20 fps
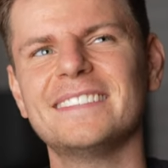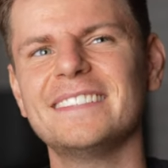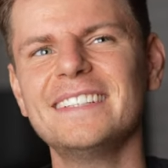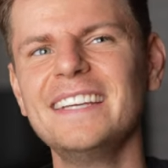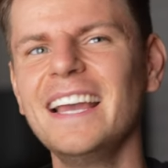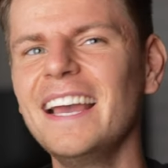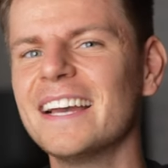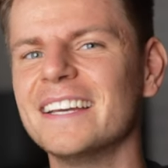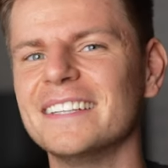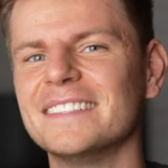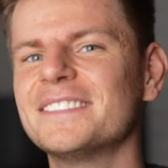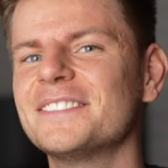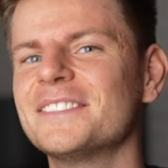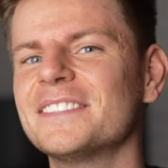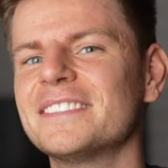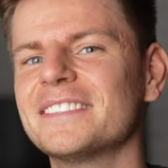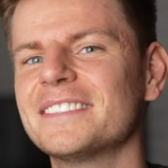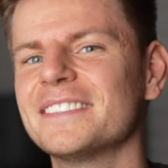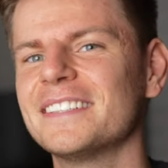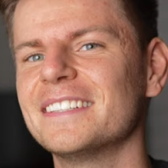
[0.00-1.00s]
yeah, it's
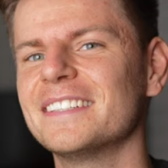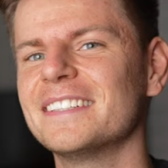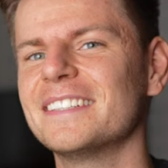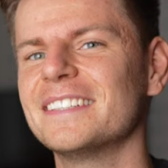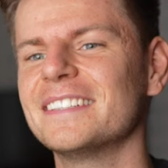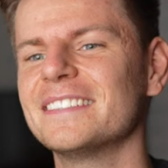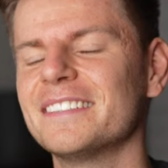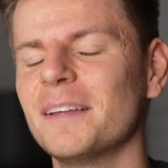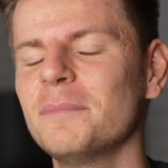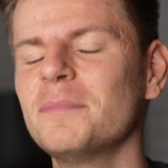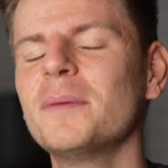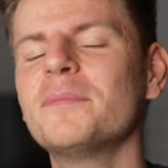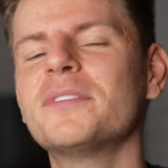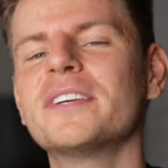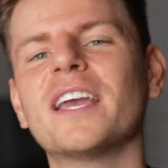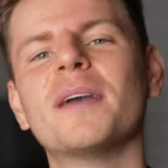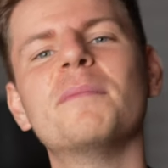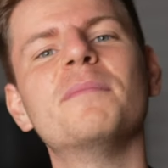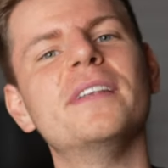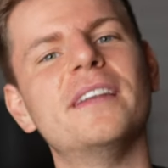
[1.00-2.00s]
just sometimes
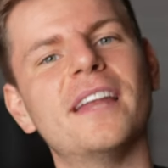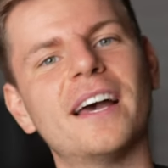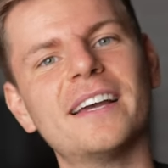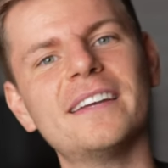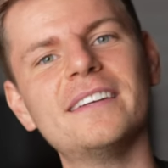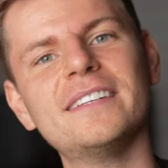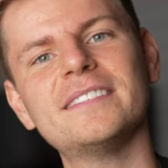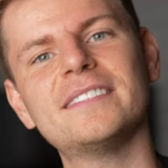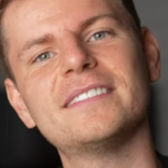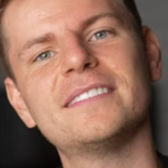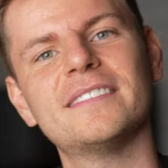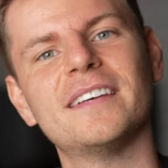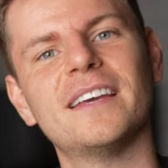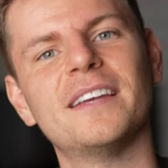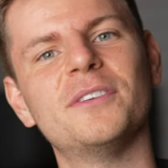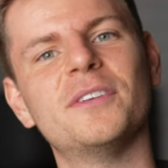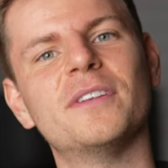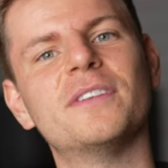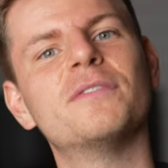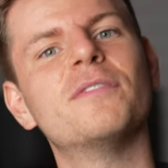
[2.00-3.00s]
it can be nice
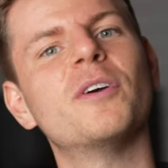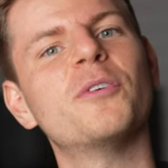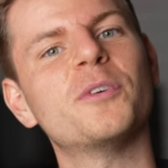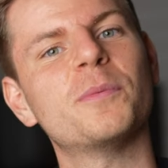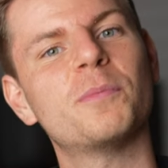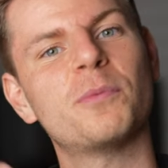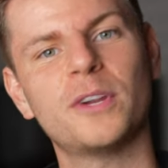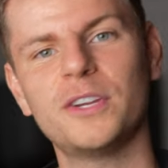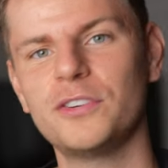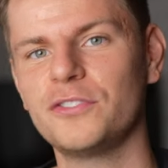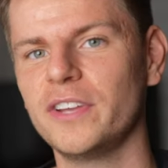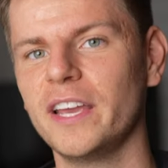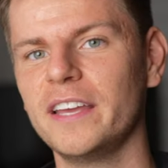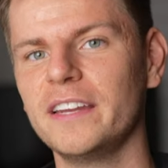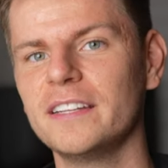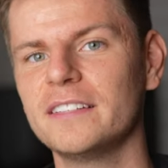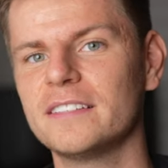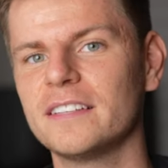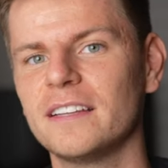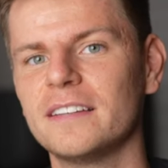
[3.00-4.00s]
and it's very
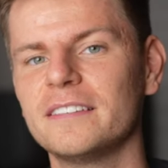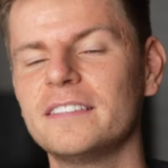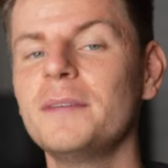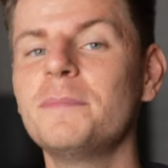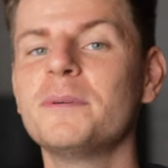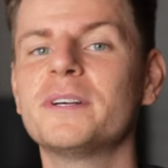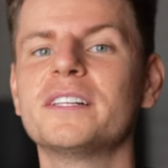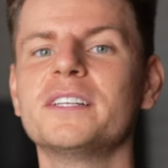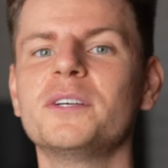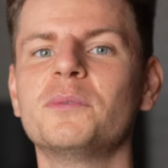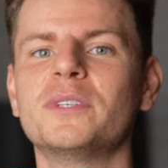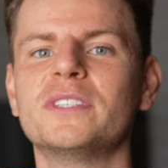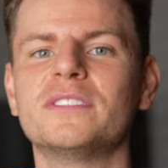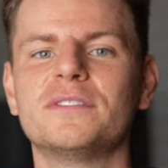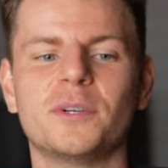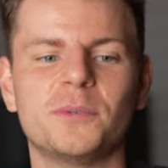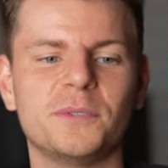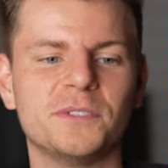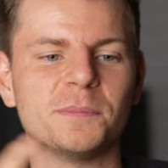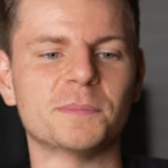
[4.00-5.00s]
appreciated, typically when it's
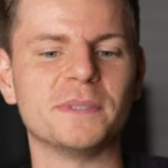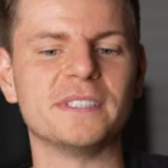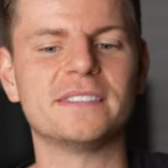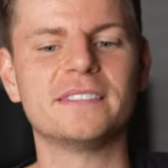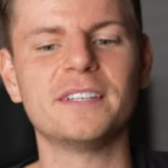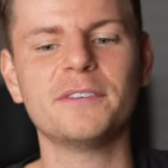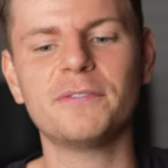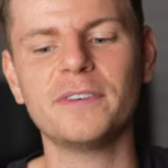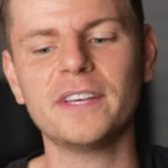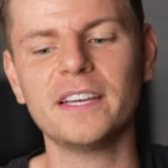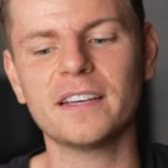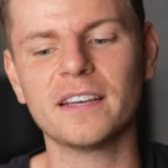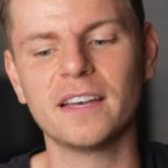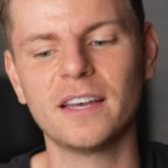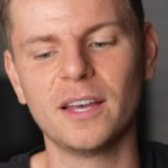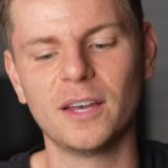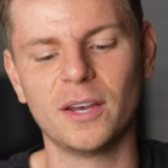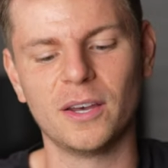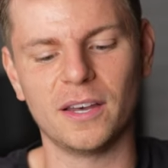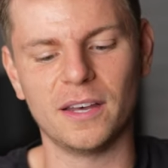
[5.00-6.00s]
very specific
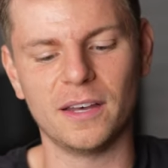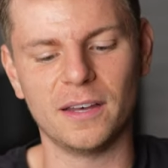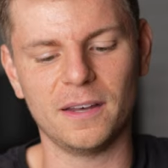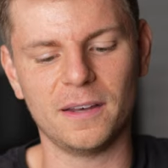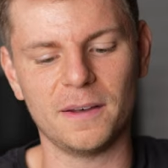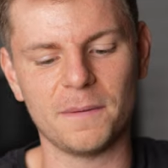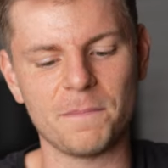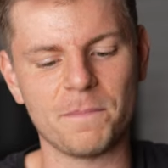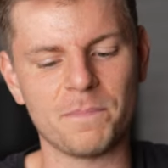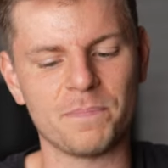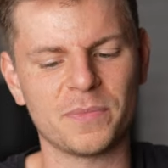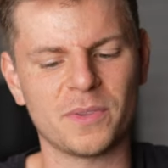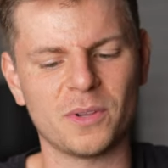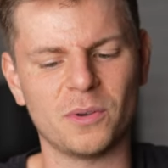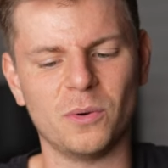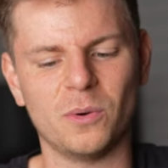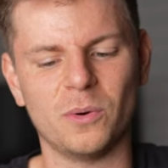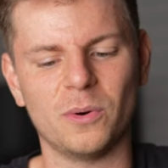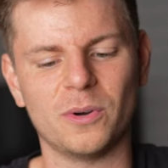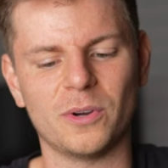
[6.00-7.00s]
um,
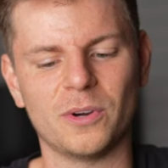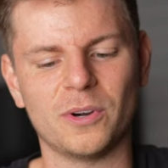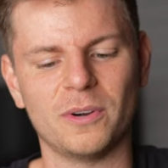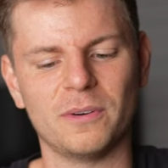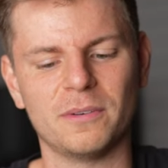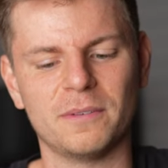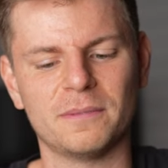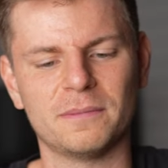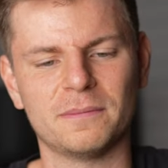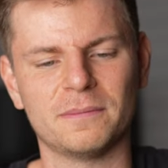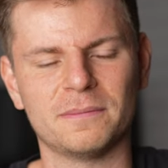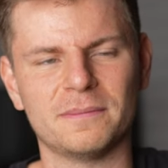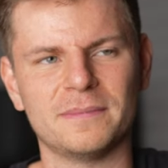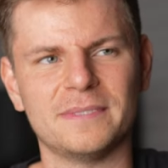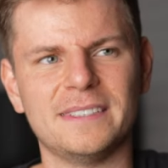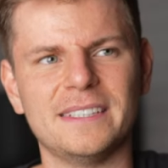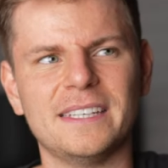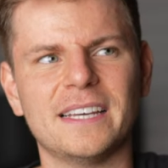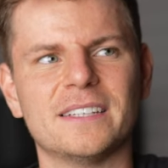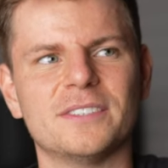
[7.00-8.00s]
or
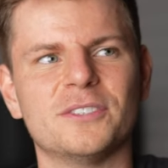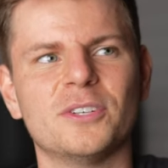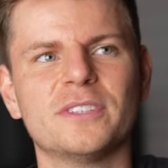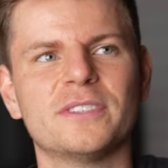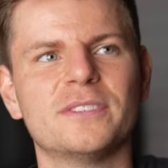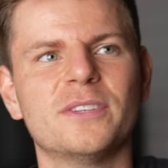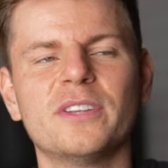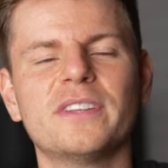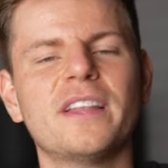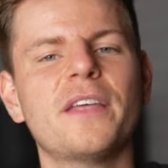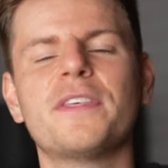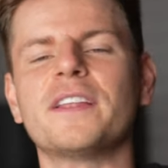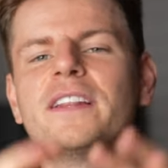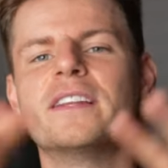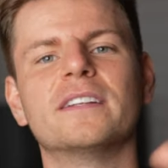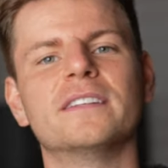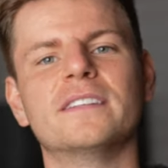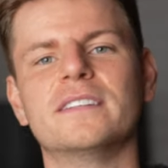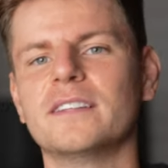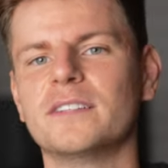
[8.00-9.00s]
yeah, not, not nothing
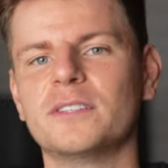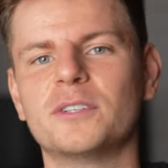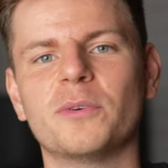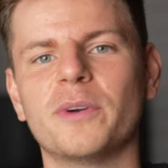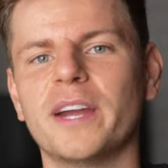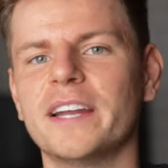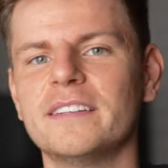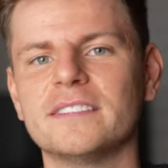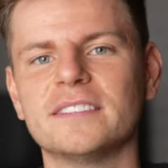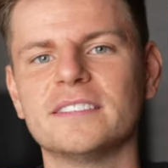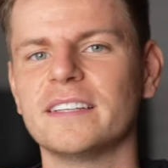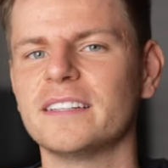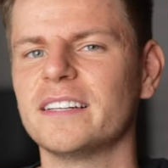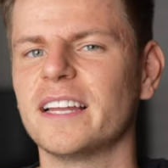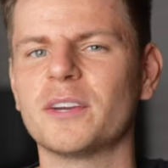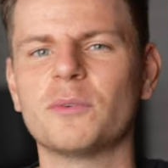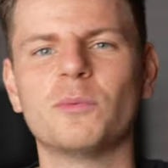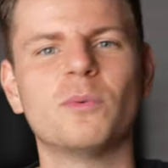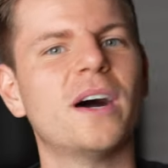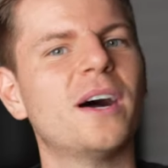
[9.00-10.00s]
the grandest thing
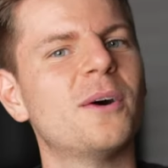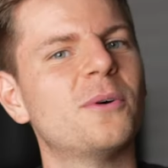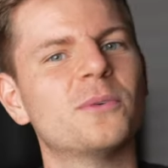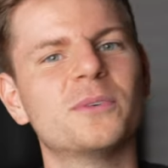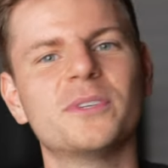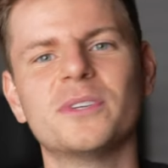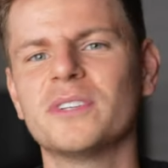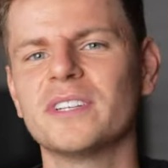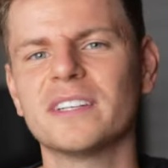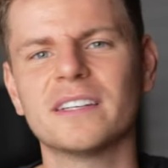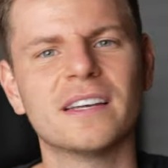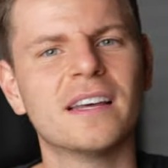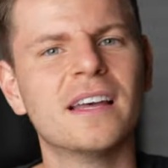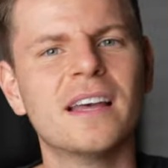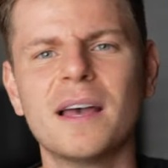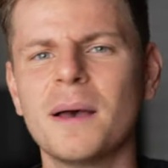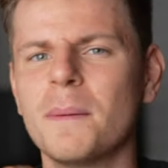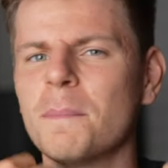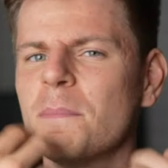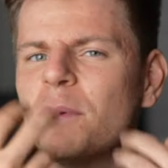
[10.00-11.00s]
like, wow, you're the
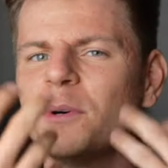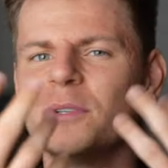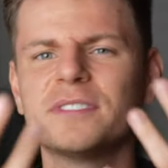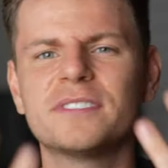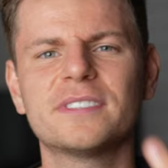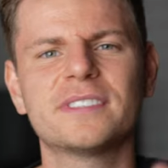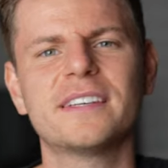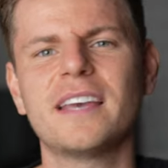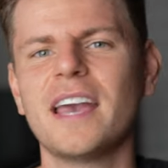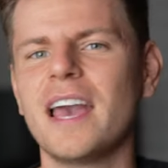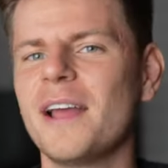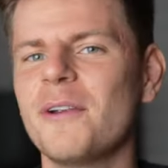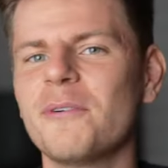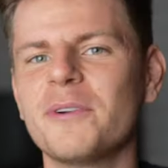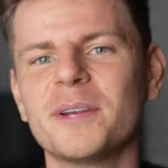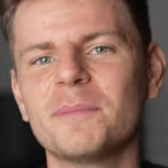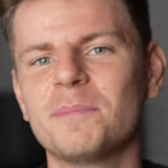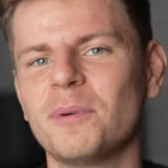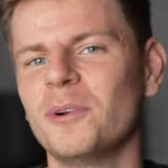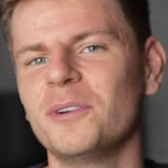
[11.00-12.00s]
most
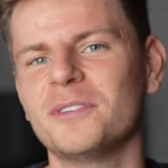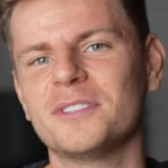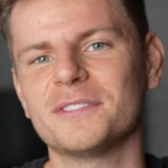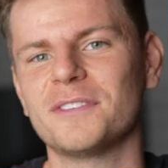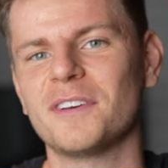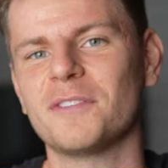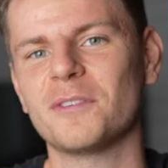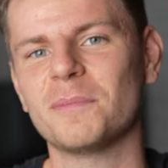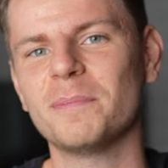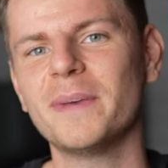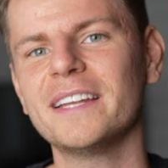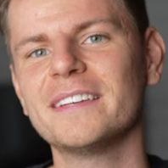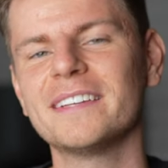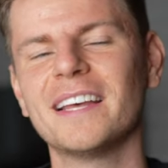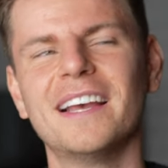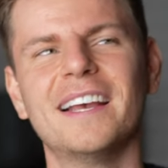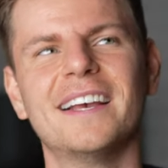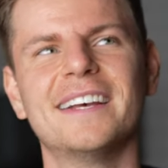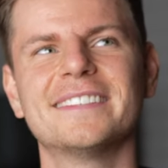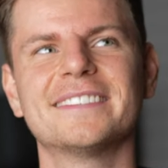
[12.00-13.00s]
caring person I've ever met.
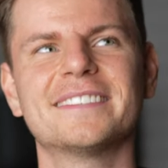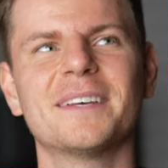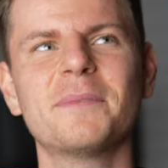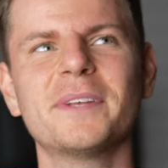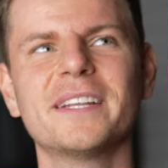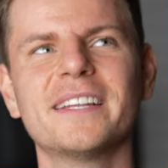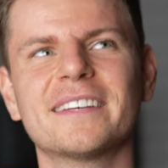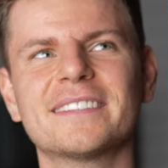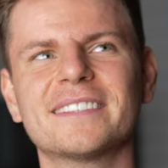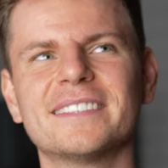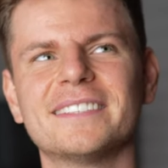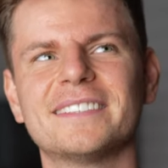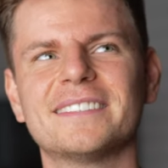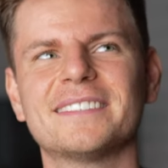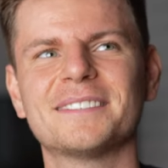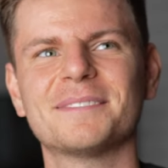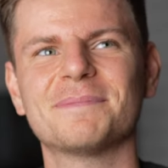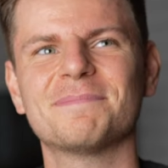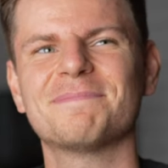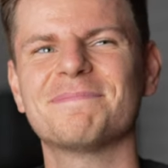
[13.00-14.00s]
Something like
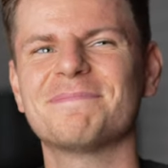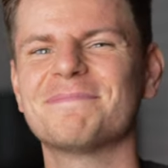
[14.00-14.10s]
this